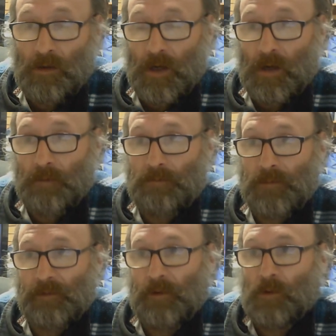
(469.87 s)

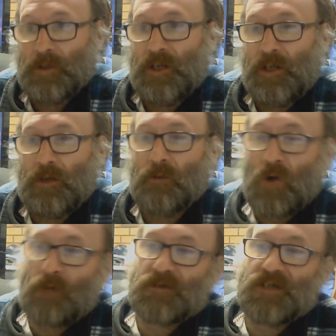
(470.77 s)
Look,
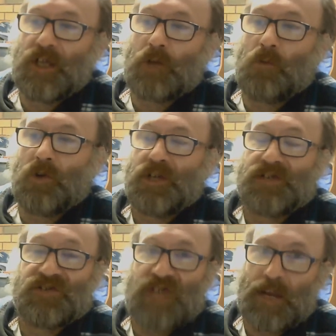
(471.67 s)
you're obviously going to want a
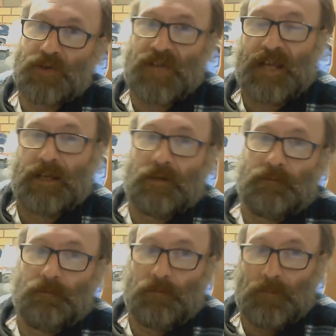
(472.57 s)
cassette deck